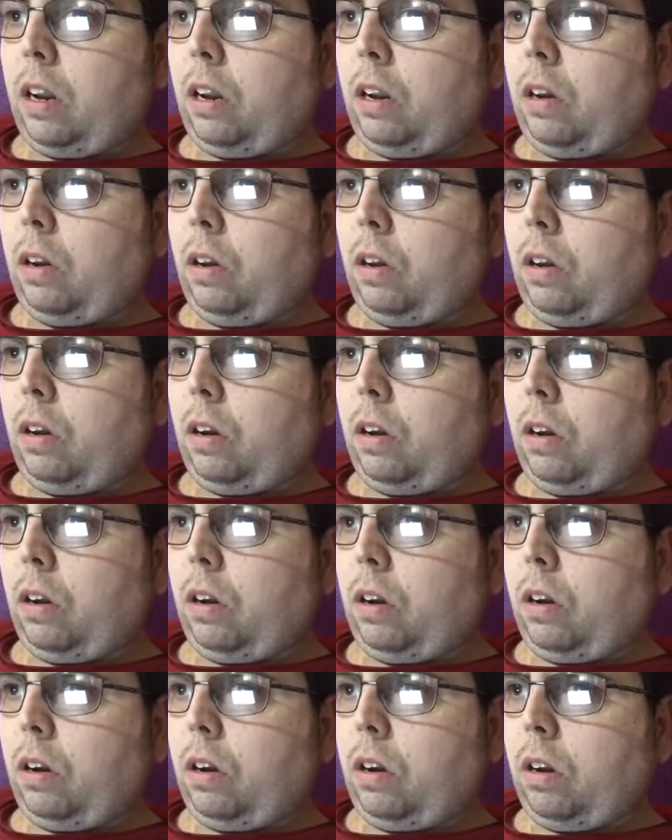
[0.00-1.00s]

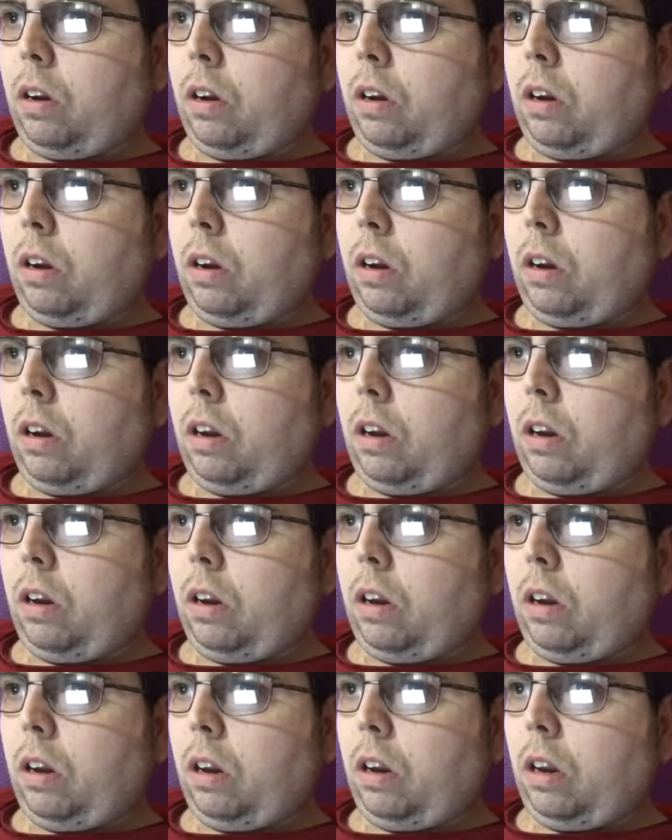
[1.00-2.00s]
[no speech]